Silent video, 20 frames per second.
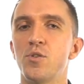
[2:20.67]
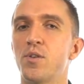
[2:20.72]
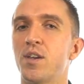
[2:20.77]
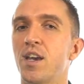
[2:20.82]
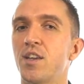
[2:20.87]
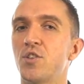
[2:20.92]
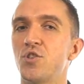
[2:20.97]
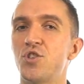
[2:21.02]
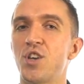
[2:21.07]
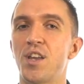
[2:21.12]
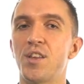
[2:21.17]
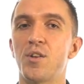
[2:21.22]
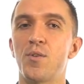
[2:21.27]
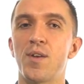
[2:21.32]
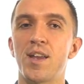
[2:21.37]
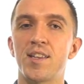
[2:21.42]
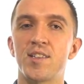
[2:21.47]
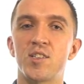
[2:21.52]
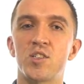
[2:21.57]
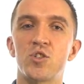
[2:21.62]
You can
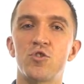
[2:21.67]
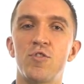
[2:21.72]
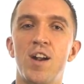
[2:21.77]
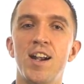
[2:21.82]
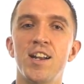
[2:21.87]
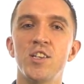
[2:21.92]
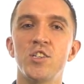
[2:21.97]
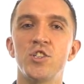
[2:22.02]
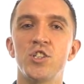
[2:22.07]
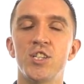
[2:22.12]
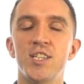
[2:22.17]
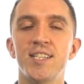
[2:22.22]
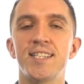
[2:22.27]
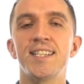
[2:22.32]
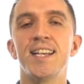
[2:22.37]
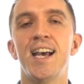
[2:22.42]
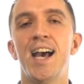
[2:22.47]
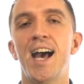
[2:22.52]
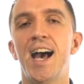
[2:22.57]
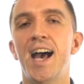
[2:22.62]
generate
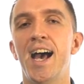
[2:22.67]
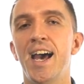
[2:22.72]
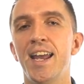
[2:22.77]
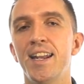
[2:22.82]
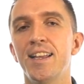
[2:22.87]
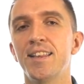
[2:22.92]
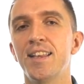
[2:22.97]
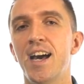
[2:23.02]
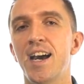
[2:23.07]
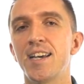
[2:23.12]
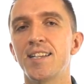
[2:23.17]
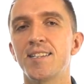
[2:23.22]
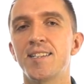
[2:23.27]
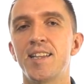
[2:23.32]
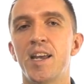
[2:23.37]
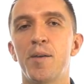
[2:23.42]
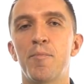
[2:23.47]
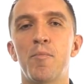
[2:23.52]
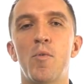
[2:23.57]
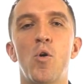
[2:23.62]
strategies, analyze
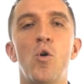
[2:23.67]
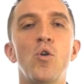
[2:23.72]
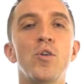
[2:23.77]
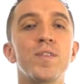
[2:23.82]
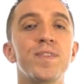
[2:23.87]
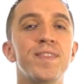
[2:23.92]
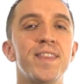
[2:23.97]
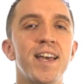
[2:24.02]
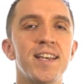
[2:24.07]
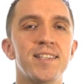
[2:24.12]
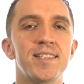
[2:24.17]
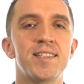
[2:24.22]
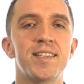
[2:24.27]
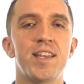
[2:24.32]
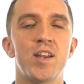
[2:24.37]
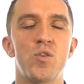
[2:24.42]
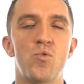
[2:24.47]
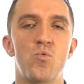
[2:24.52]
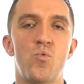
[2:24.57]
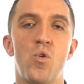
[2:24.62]
them or test
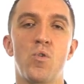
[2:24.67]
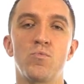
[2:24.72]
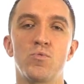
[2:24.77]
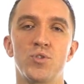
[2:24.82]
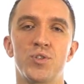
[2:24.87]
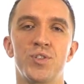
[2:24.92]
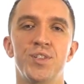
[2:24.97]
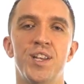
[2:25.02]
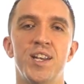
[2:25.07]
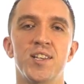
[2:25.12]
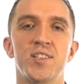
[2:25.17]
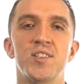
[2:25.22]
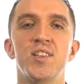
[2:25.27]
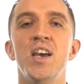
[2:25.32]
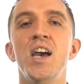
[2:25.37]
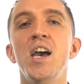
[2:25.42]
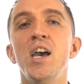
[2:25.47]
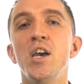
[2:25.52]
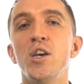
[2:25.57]
their robustness.